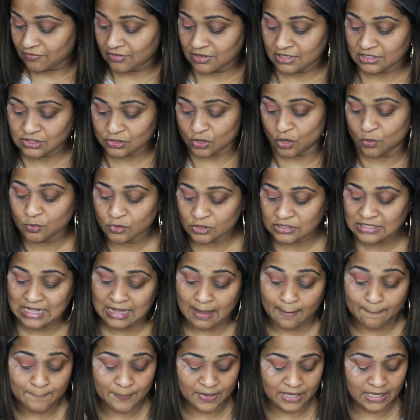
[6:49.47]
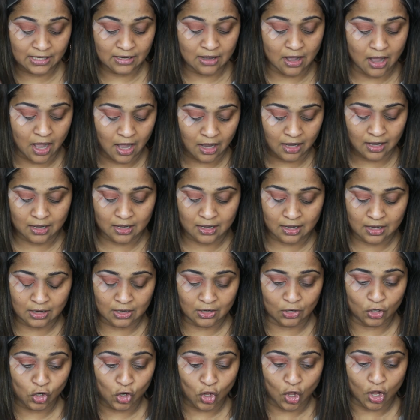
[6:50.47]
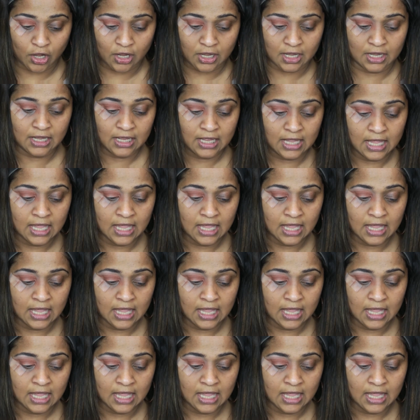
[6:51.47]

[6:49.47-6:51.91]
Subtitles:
That's almost like a peacock look.